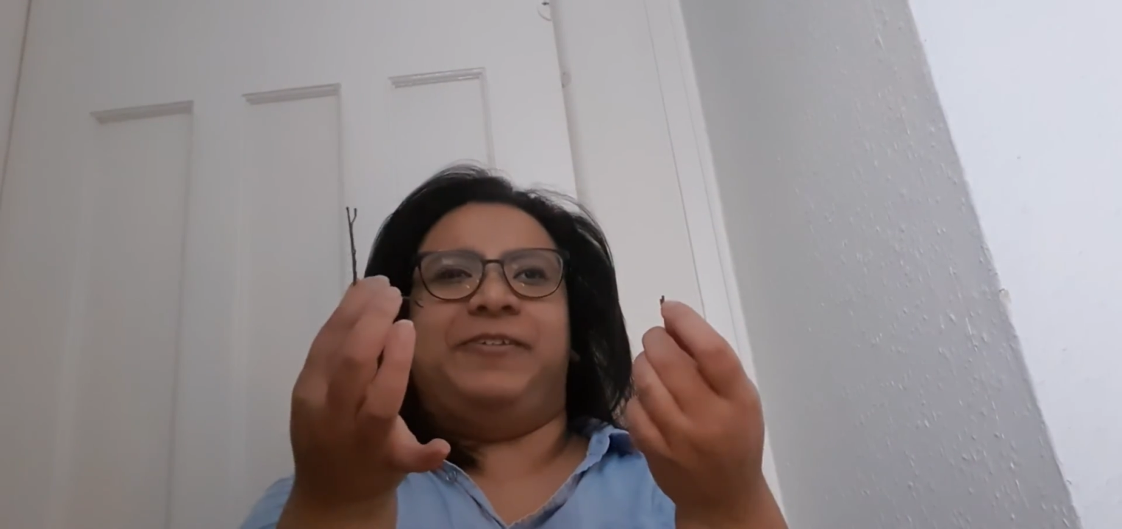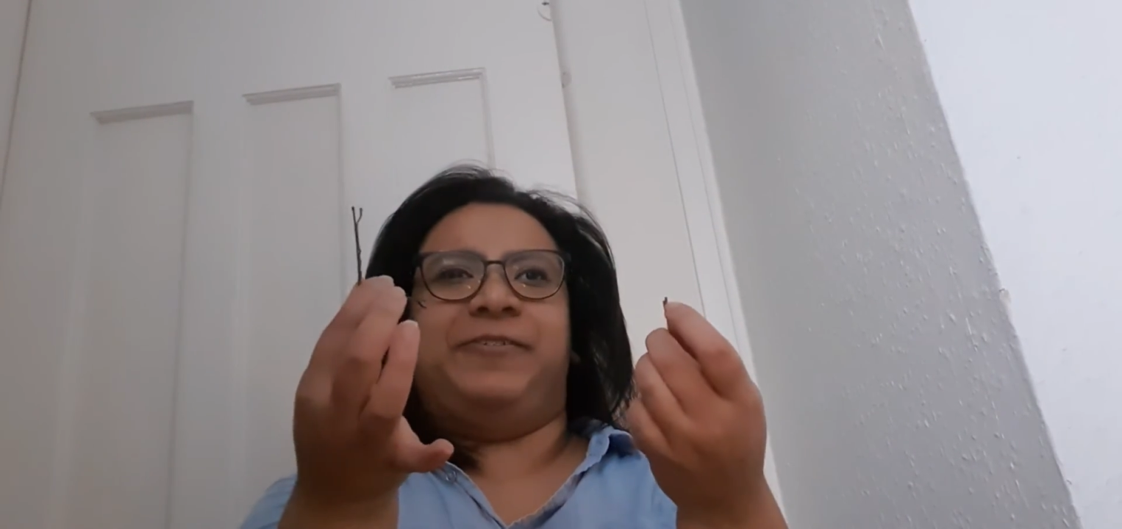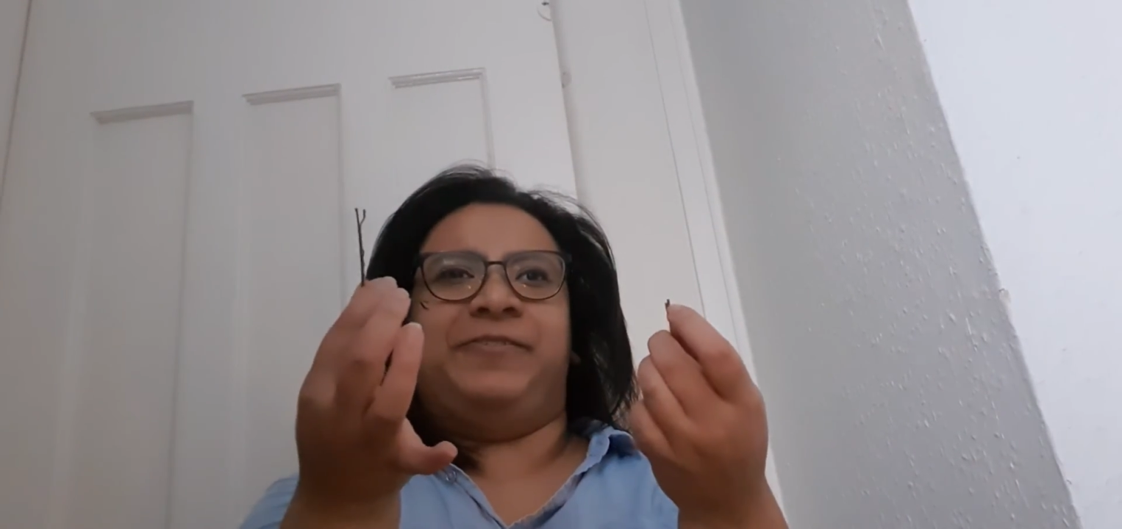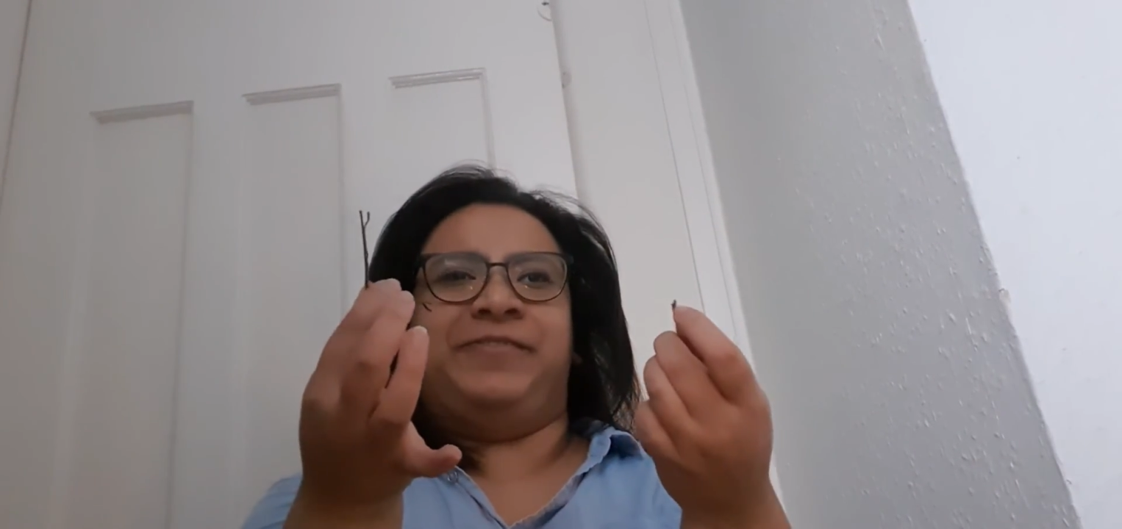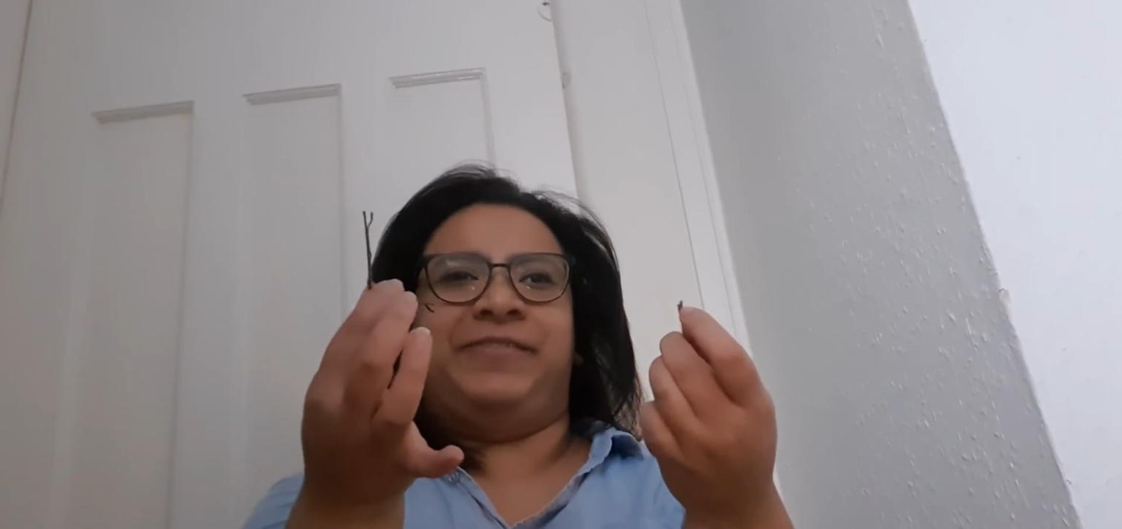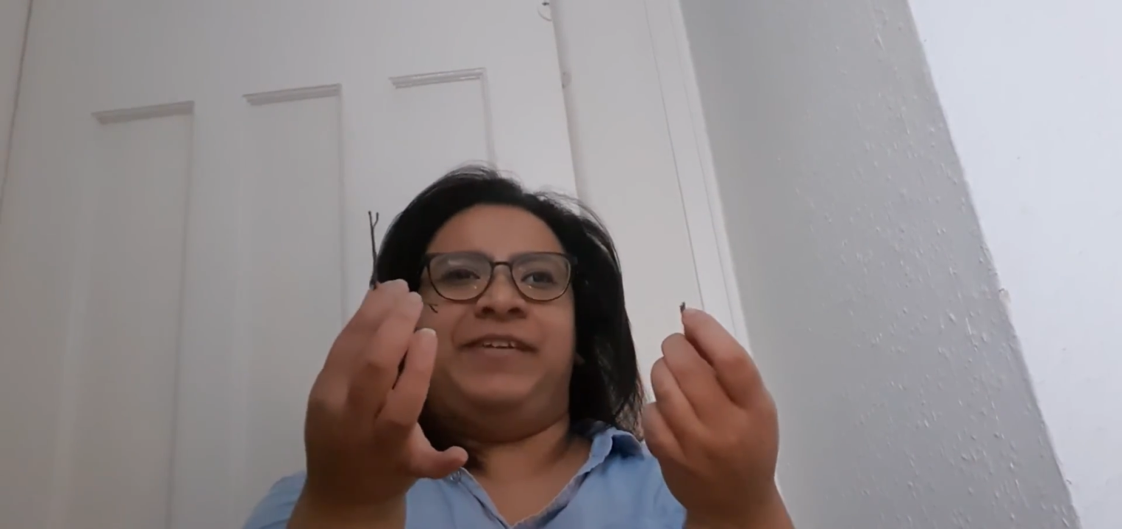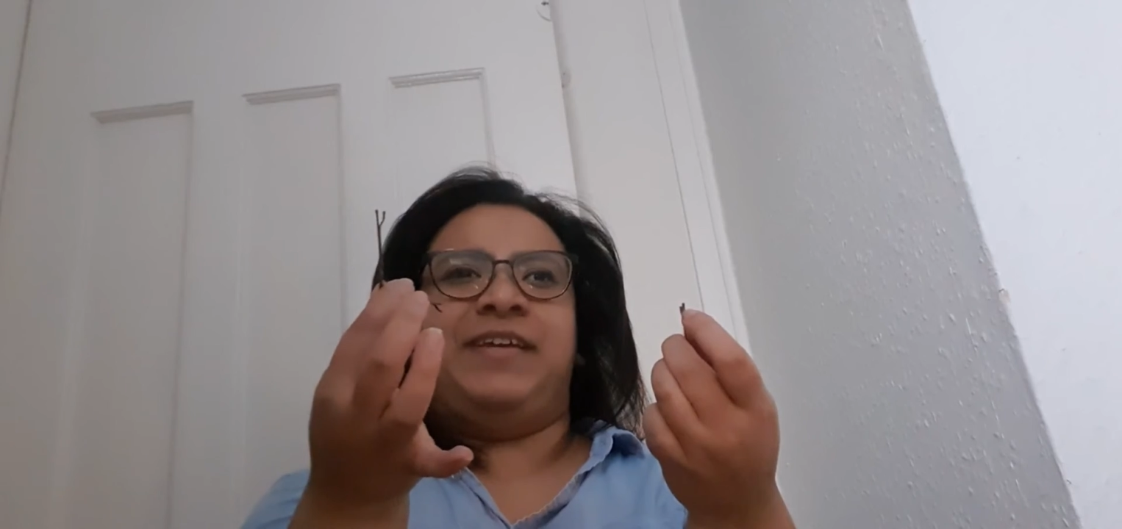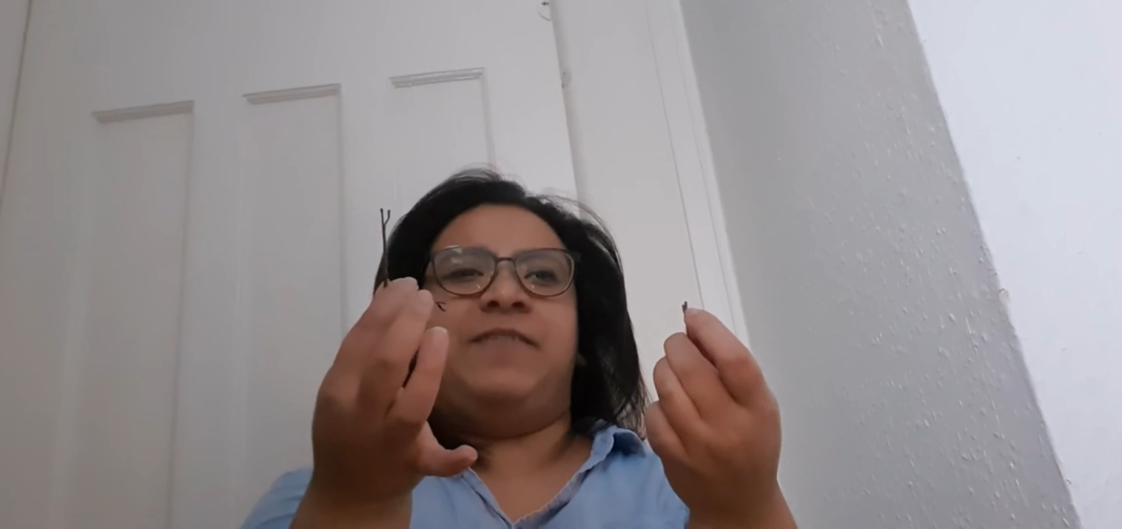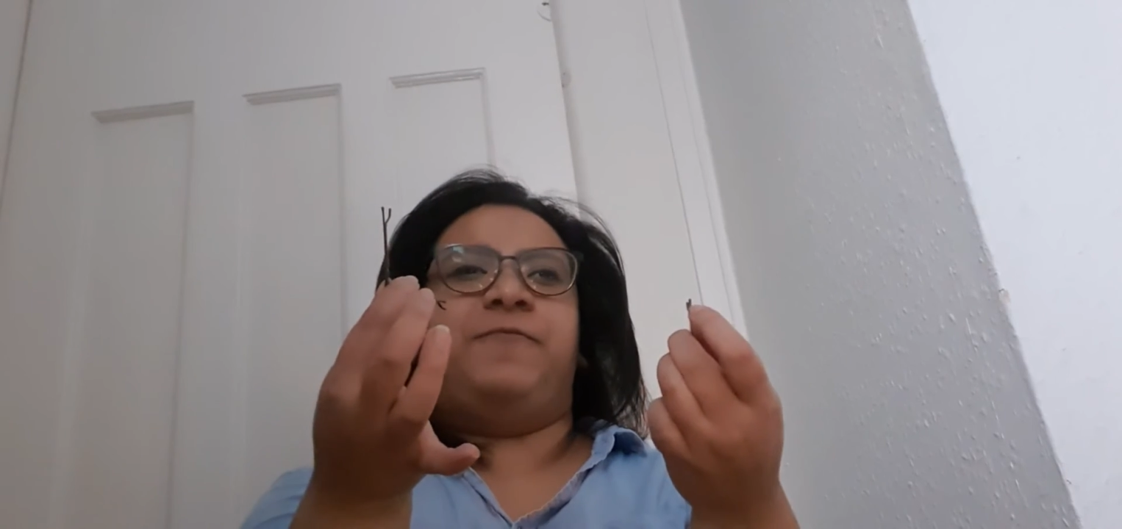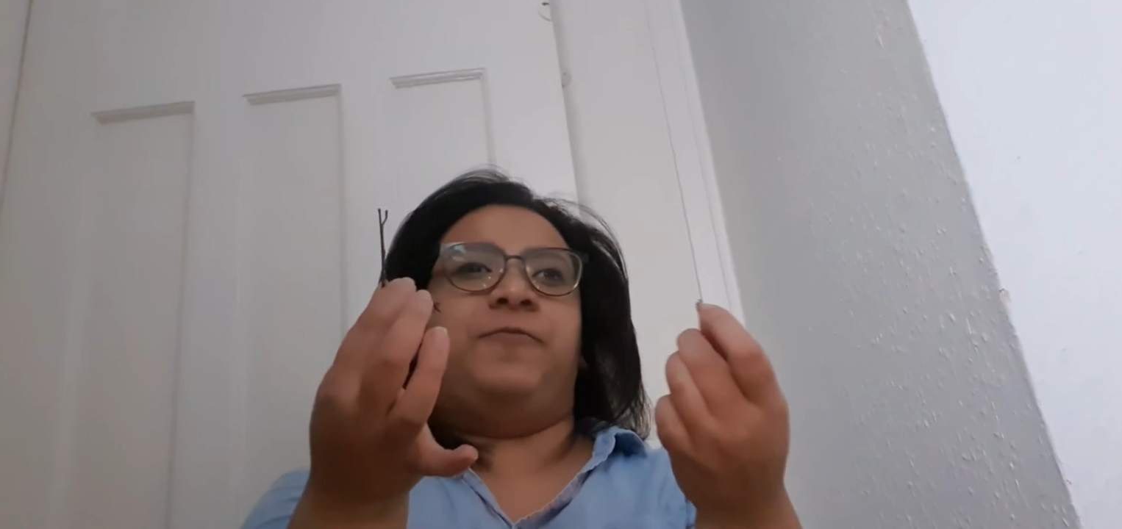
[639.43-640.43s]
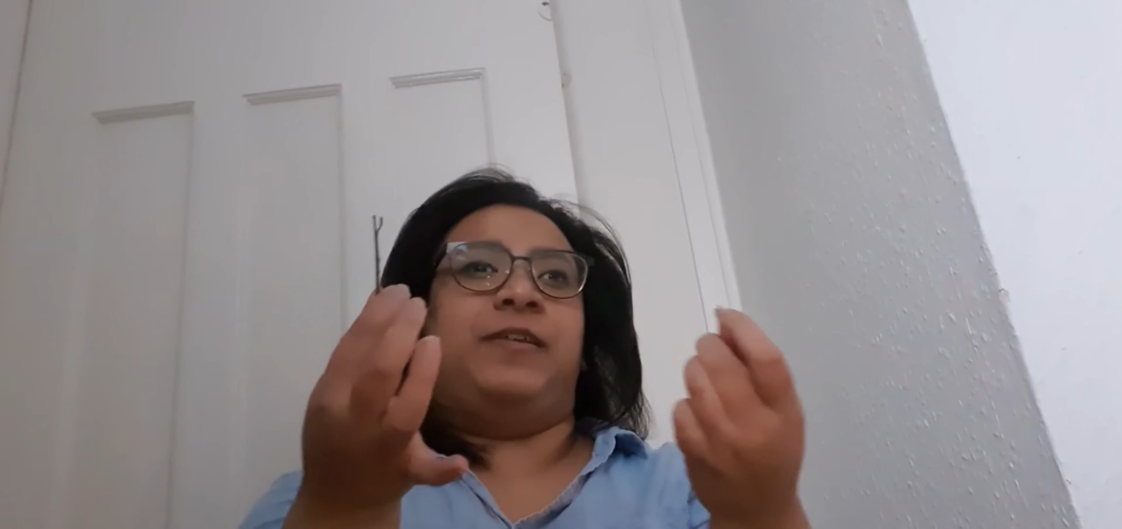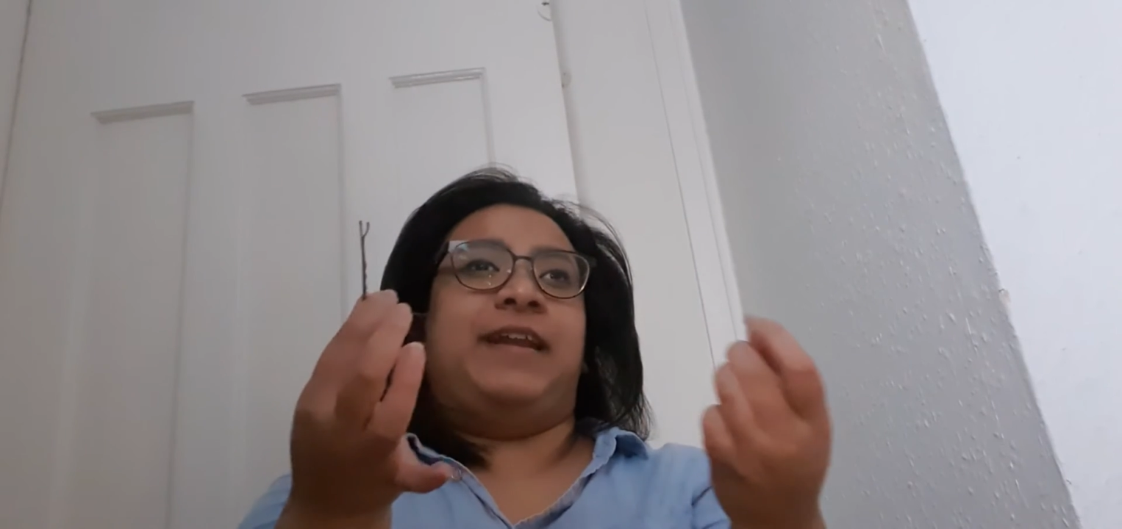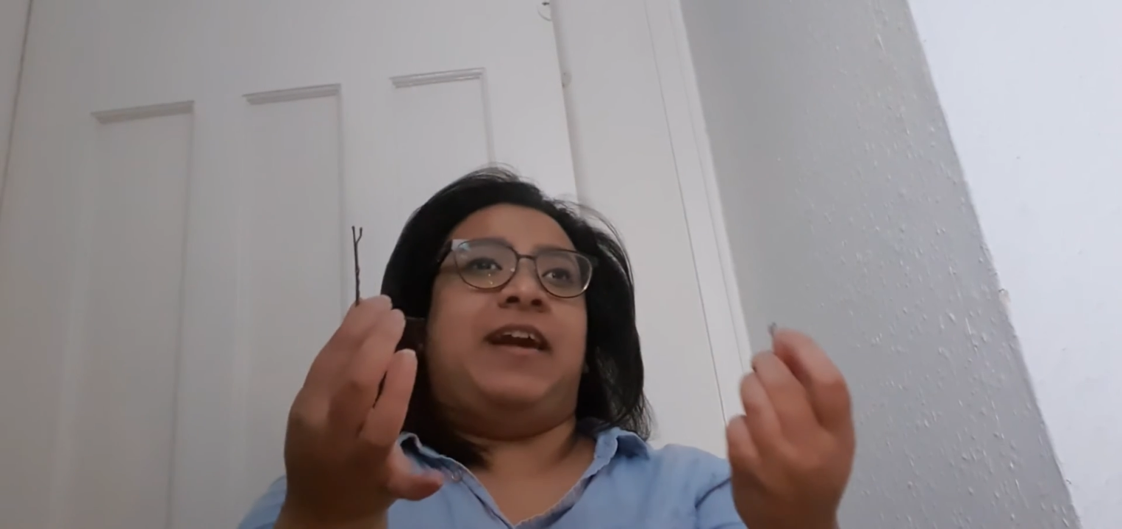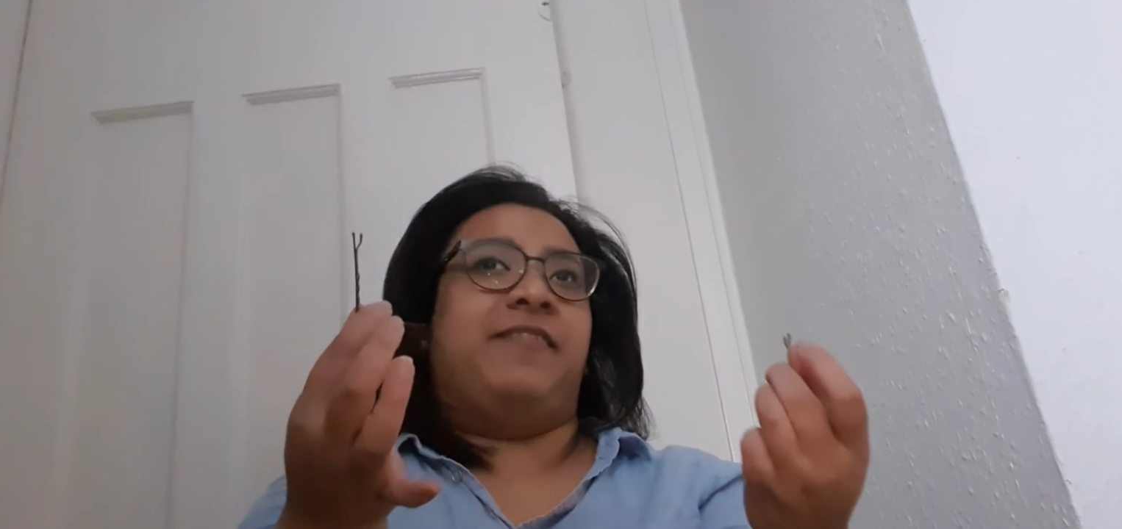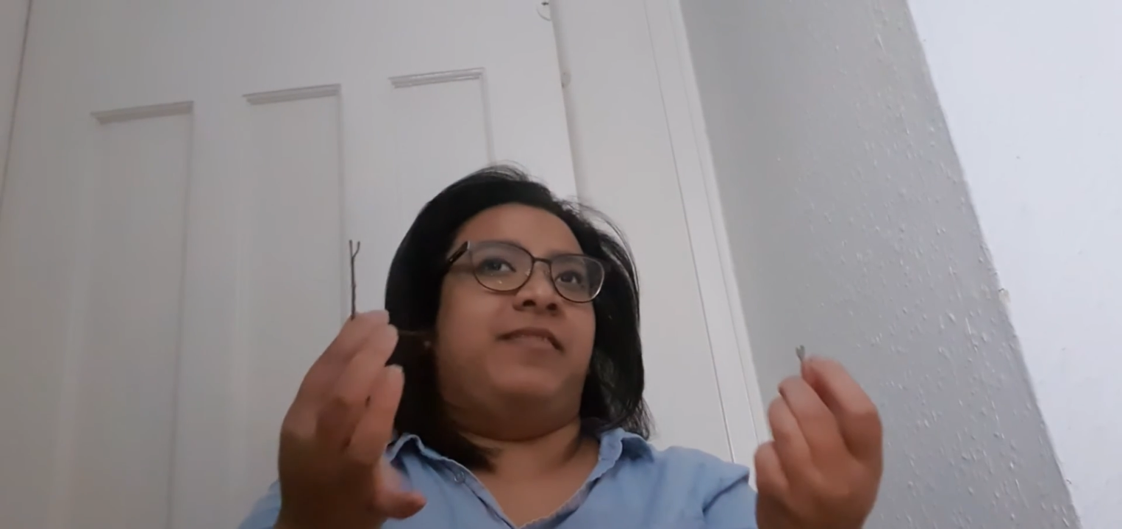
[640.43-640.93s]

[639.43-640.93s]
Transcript: out